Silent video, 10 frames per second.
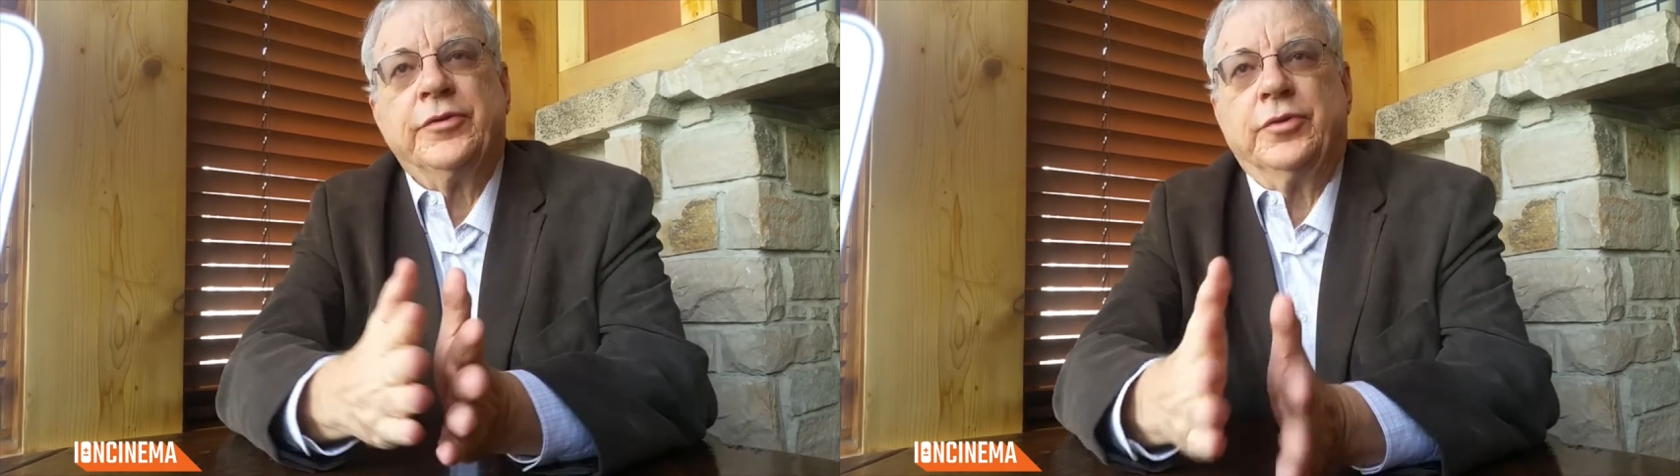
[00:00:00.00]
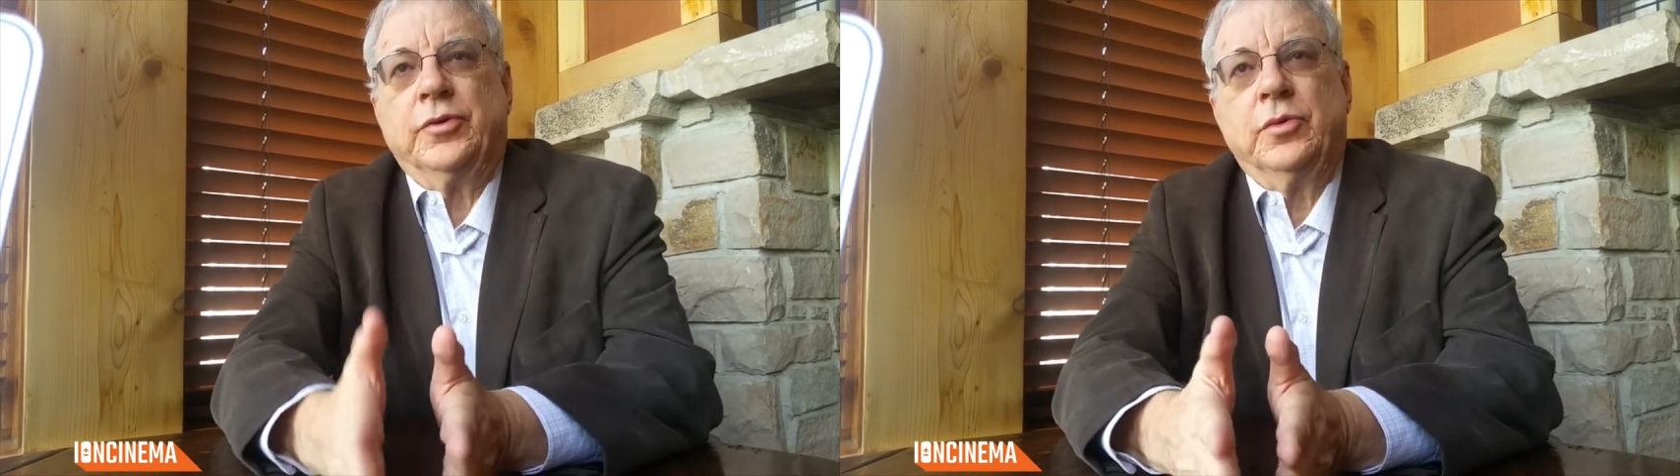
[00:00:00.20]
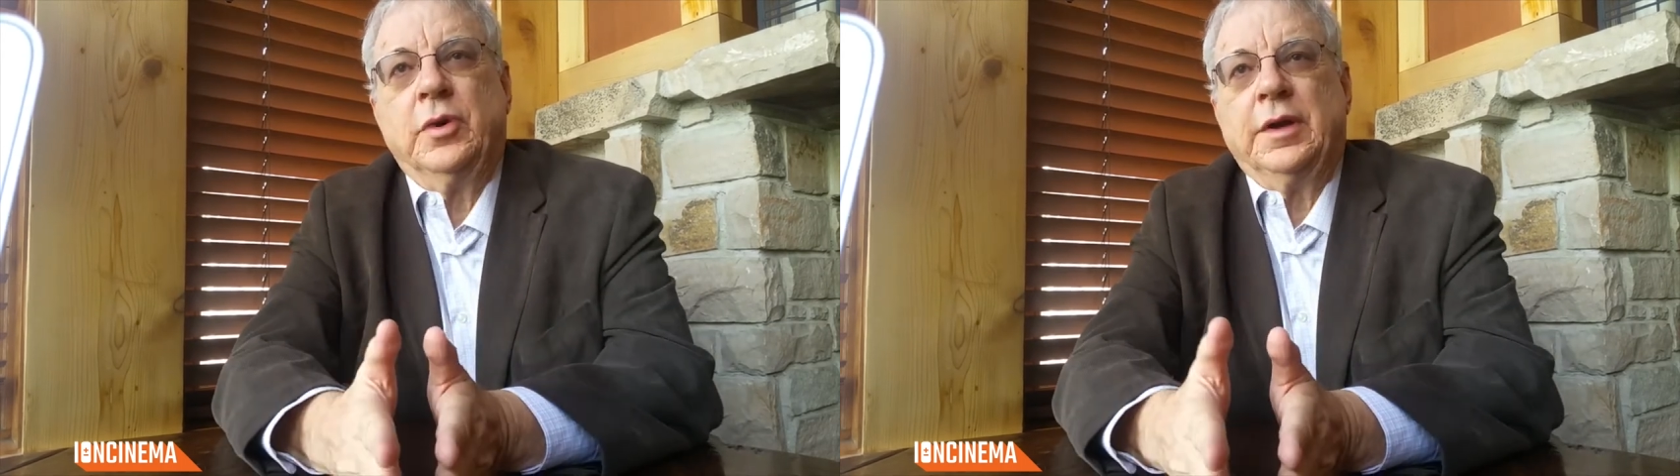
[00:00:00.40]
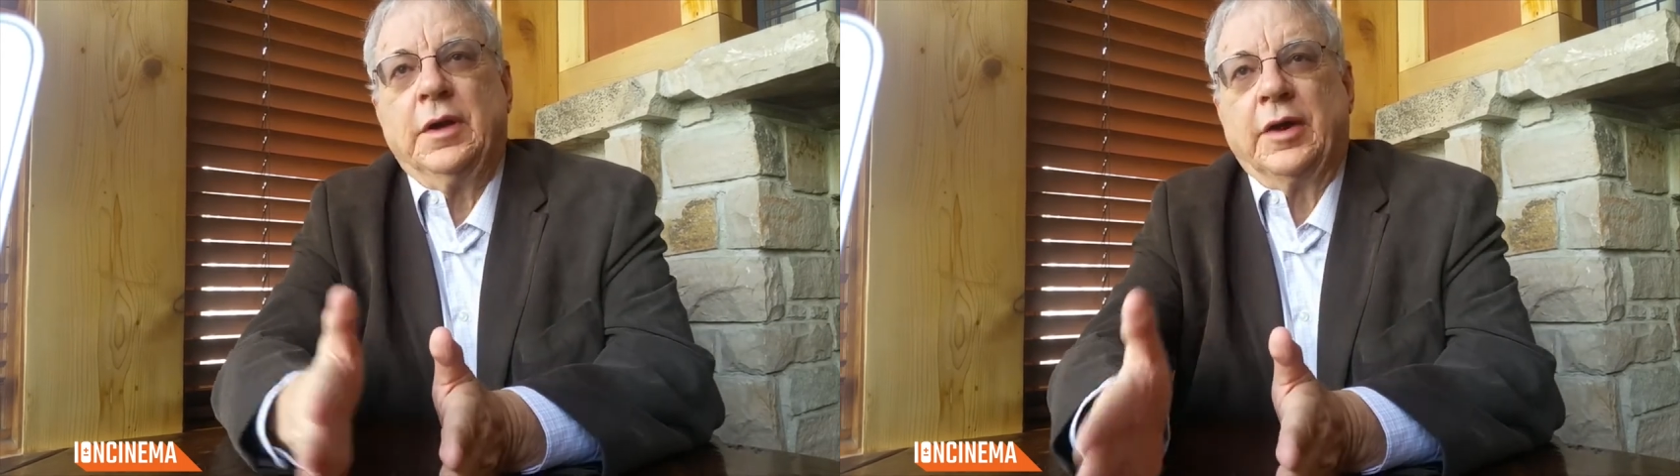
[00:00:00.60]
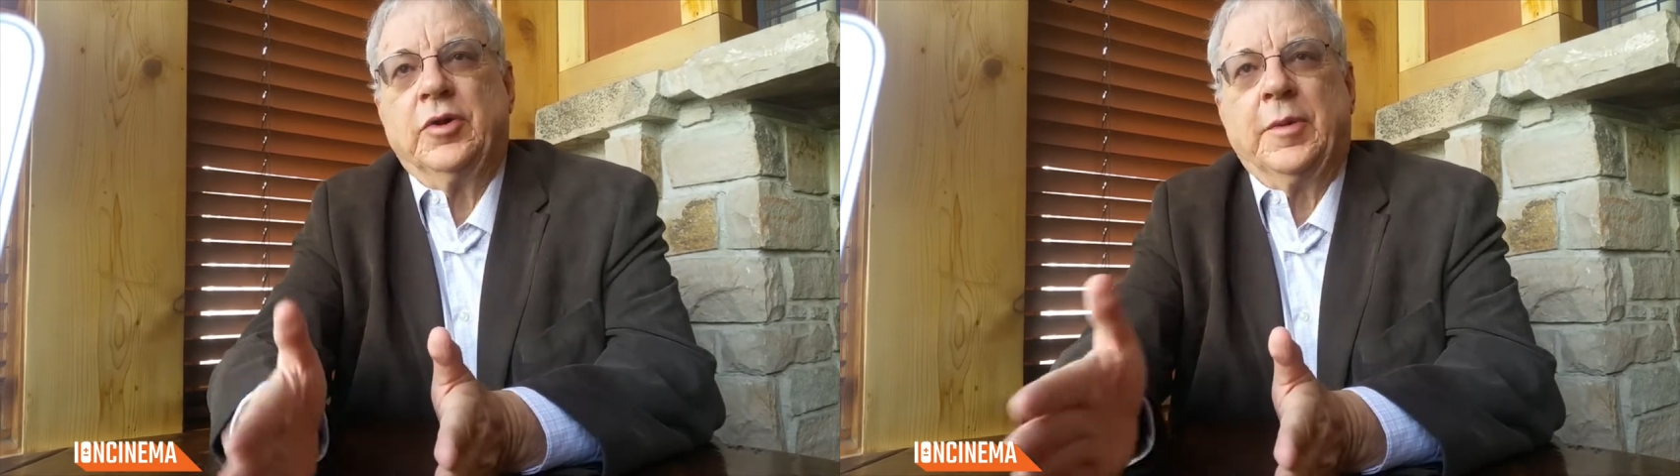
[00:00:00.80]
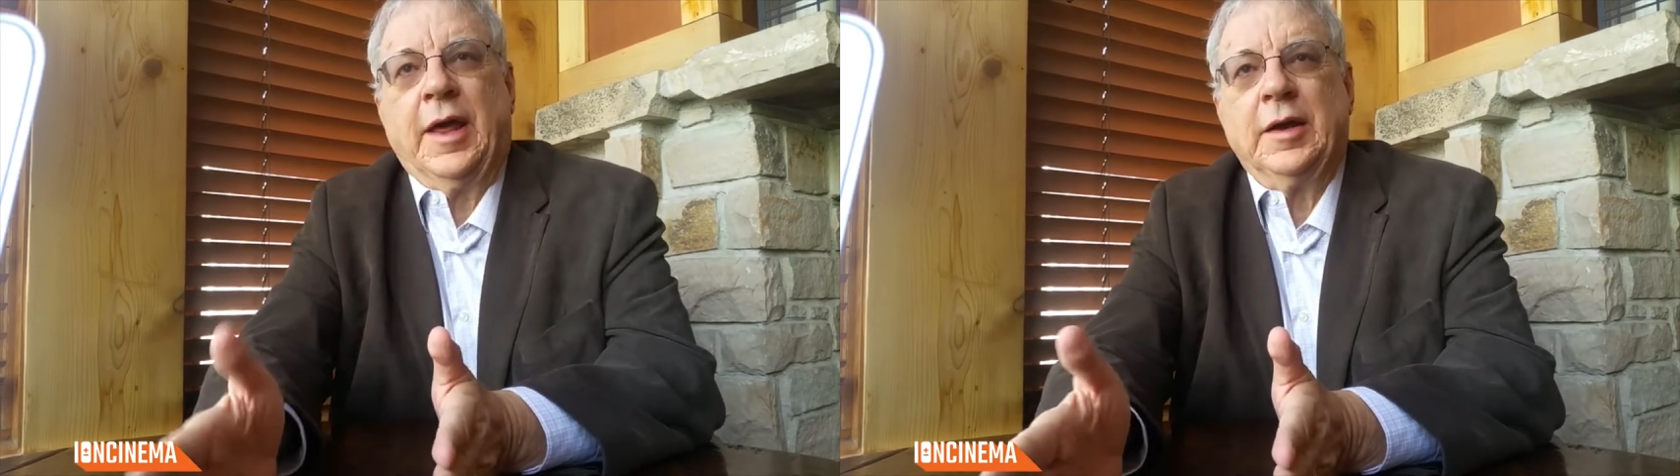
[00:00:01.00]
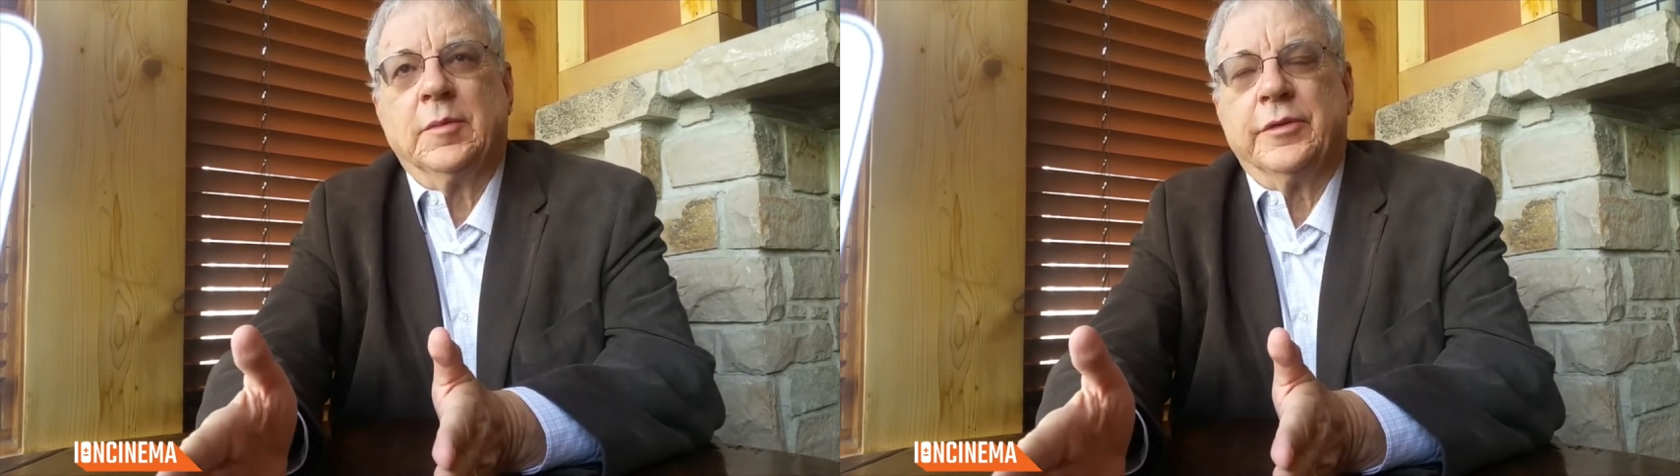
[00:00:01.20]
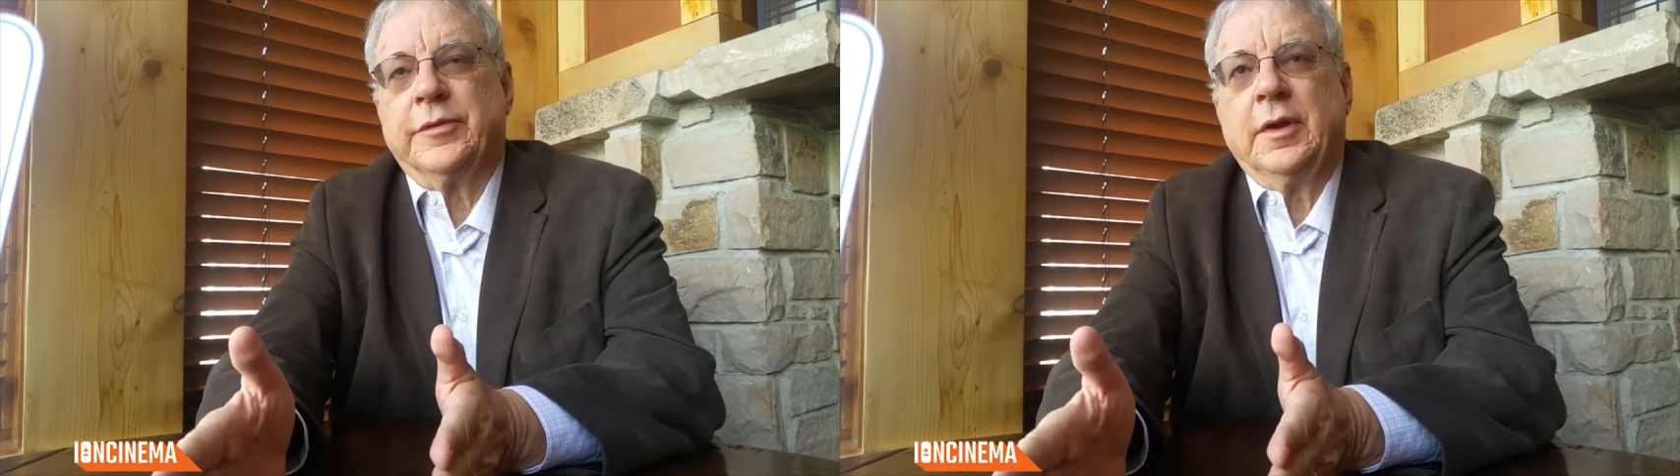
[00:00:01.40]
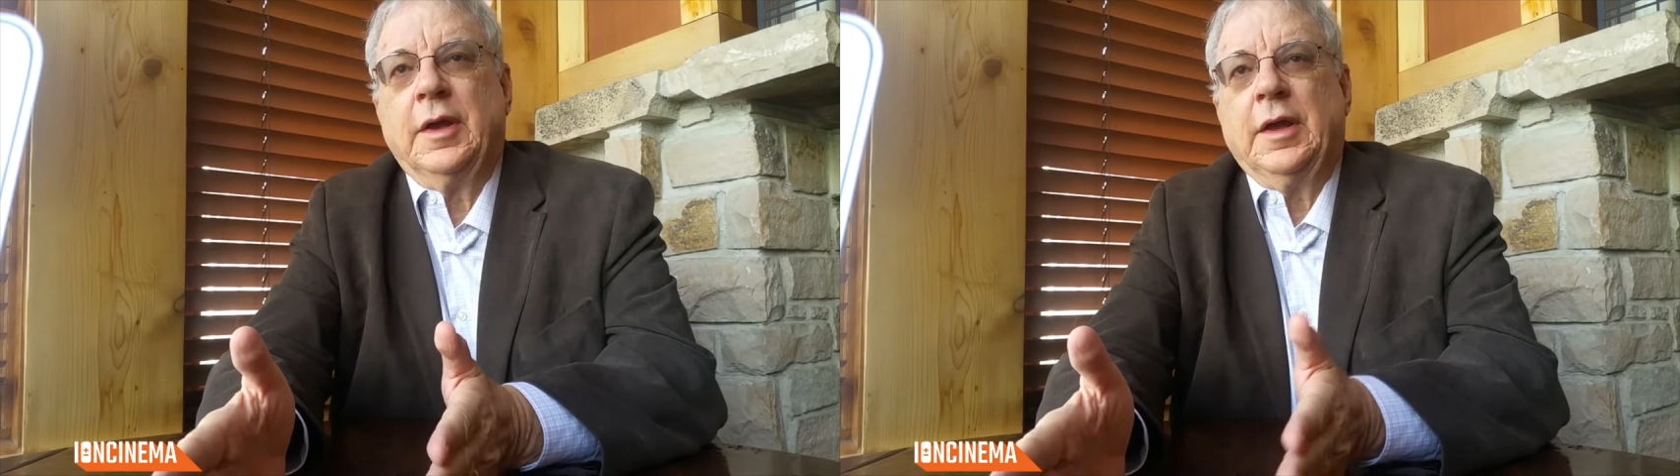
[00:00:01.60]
to non-human animals